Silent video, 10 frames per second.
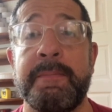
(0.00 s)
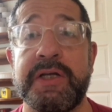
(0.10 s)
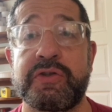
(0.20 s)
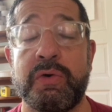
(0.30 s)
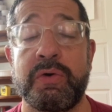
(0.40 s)

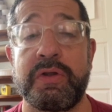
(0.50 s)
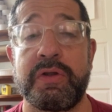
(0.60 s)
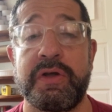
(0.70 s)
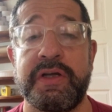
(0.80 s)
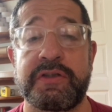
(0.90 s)
So
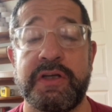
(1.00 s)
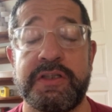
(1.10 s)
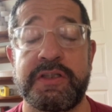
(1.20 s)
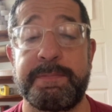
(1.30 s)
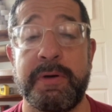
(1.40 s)

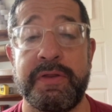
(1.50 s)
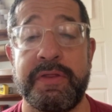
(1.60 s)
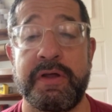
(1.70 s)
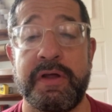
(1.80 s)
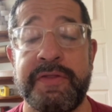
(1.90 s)

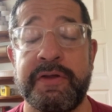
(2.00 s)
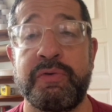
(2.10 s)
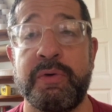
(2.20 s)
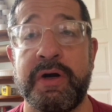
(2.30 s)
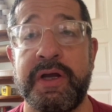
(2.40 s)
the
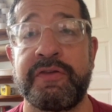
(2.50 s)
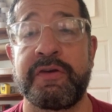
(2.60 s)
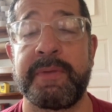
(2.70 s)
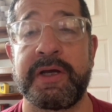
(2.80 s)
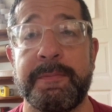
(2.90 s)
two are
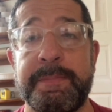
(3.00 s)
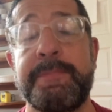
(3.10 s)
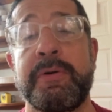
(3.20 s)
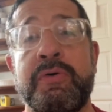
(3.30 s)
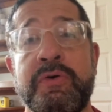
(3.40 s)
intermingled.
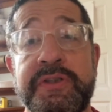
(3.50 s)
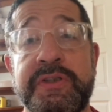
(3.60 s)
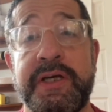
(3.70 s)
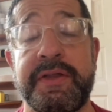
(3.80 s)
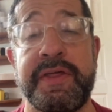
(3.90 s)
People who
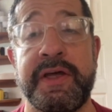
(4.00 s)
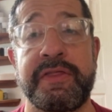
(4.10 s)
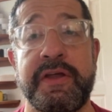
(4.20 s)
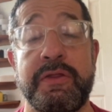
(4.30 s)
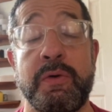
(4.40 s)
think
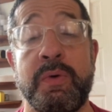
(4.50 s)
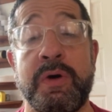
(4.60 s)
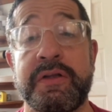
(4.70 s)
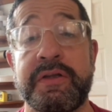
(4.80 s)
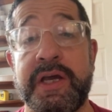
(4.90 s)
that the
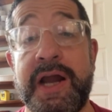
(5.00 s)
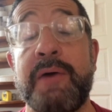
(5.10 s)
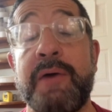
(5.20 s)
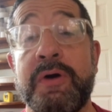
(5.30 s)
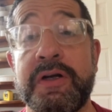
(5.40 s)
world
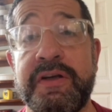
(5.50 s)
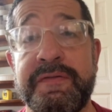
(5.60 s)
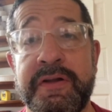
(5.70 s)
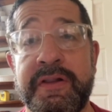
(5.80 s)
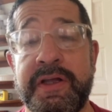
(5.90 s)
cannot work
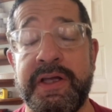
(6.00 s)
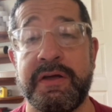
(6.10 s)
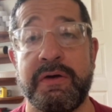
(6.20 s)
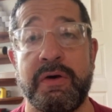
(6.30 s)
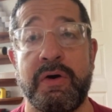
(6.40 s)
differently,
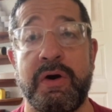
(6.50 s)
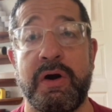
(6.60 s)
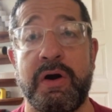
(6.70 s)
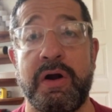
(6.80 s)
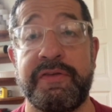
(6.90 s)

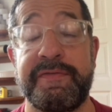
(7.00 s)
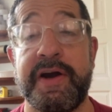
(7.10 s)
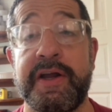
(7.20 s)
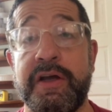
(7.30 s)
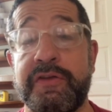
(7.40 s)
or
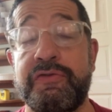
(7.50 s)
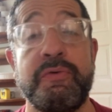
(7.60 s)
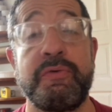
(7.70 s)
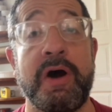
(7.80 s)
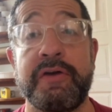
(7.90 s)
it's
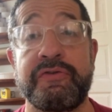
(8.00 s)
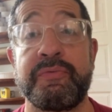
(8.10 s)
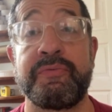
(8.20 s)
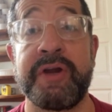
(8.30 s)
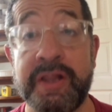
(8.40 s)
too hard to
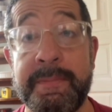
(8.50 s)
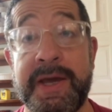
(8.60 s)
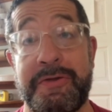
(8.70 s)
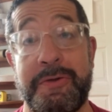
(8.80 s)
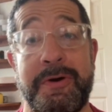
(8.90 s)
really
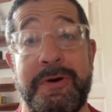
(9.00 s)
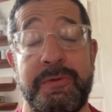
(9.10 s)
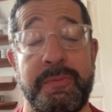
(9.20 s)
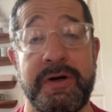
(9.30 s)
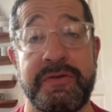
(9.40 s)
make the world
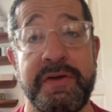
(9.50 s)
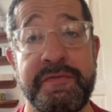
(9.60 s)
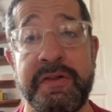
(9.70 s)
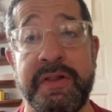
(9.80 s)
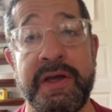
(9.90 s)
work
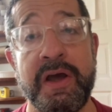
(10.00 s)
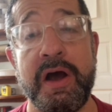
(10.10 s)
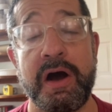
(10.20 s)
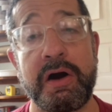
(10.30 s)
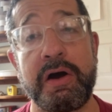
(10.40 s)
differently,
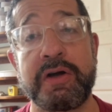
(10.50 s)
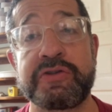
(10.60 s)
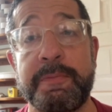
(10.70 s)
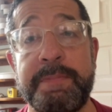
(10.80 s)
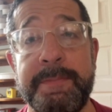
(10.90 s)
are
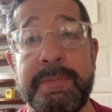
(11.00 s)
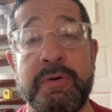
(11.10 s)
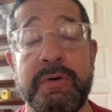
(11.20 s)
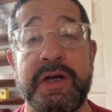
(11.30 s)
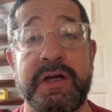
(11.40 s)
also people
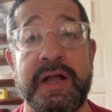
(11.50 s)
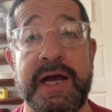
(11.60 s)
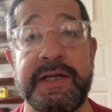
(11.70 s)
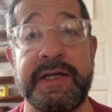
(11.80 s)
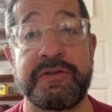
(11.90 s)
who are
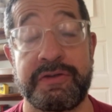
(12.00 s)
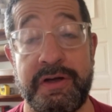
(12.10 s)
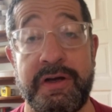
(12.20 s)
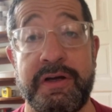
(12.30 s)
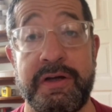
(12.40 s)
inclined
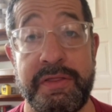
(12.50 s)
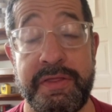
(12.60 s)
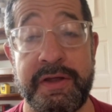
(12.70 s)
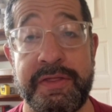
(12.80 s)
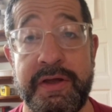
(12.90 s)
to
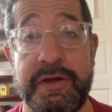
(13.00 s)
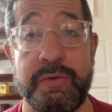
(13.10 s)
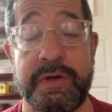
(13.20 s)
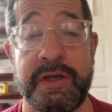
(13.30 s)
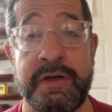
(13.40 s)
think that you
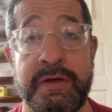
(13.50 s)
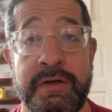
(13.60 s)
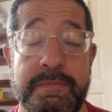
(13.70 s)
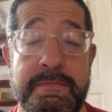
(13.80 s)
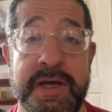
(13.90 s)
can
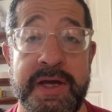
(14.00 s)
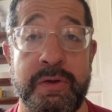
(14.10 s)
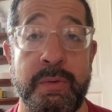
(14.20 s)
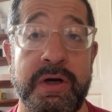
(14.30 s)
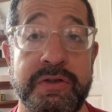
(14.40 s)
make the
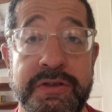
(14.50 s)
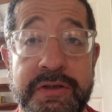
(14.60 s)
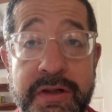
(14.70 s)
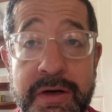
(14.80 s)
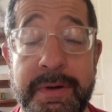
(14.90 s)
world just a
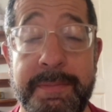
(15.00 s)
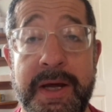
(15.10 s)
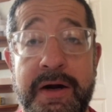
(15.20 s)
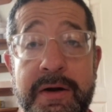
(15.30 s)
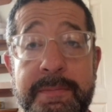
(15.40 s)
little bit
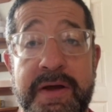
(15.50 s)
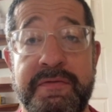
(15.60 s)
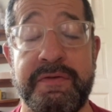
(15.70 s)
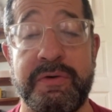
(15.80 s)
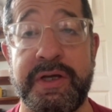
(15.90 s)
better by
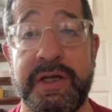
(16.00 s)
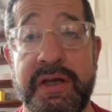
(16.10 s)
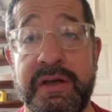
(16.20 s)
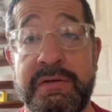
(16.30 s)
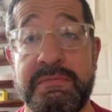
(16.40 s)
voting
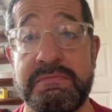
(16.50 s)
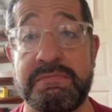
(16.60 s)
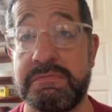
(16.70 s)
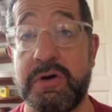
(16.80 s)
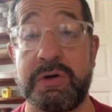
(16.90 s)
in
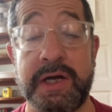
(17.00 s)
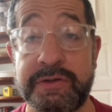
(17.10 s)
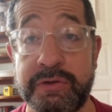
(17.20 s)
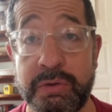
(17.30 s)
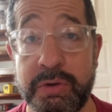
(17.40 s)

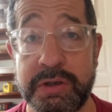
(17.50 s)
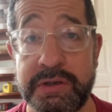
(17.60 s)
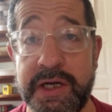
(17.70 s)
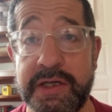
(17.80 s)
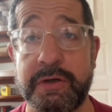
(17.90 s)

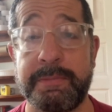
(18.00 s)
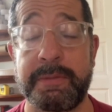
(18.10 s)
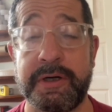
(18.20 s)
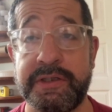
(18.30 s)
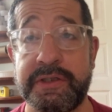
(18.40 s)
Ocasio-Cortez or
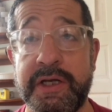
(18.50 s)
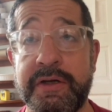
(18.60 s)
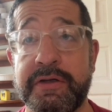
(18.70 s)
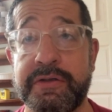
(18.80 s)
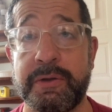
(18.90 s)
Bernie
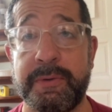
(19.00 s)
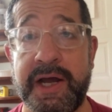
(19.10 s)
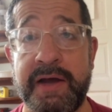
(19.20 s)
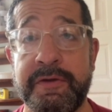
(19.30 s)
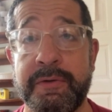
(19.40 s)
Sanders or what
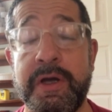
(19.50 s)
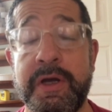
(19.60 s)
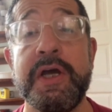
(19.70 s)
have you.